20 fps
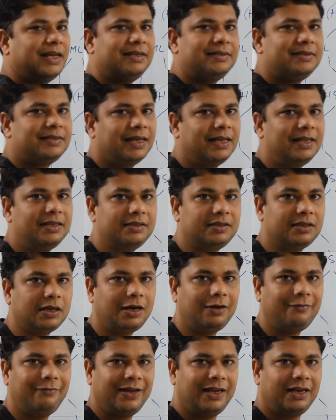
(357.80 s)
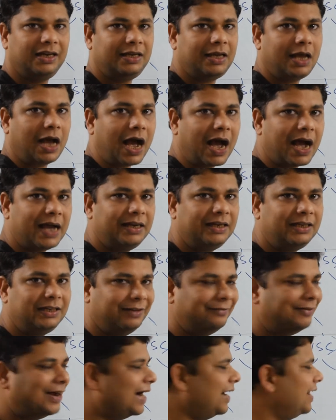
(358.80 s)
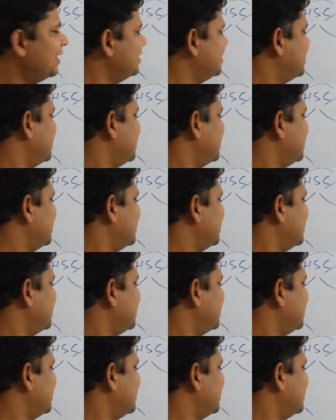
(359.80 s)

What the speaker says: cells are very highly dividing